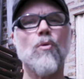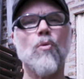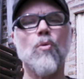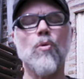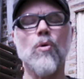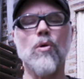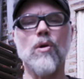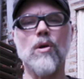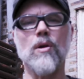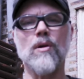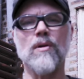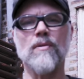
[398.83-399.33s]

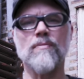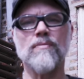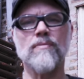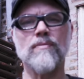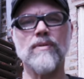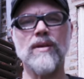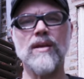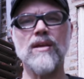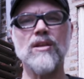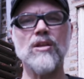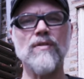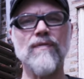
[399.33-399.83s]
or
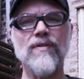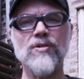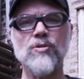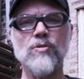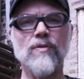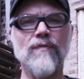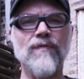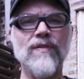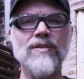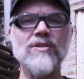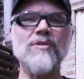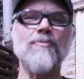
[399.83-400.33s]

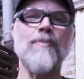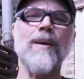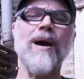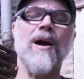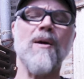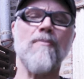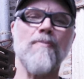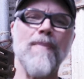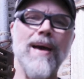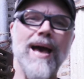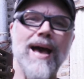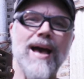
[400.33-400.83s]
individual
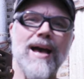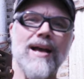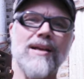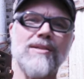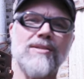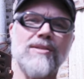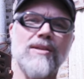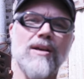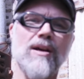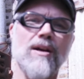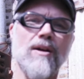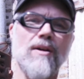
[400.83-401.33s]
50-pound bags
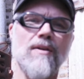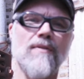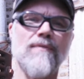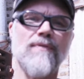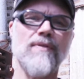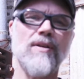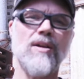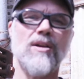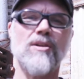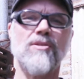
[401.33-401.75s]
of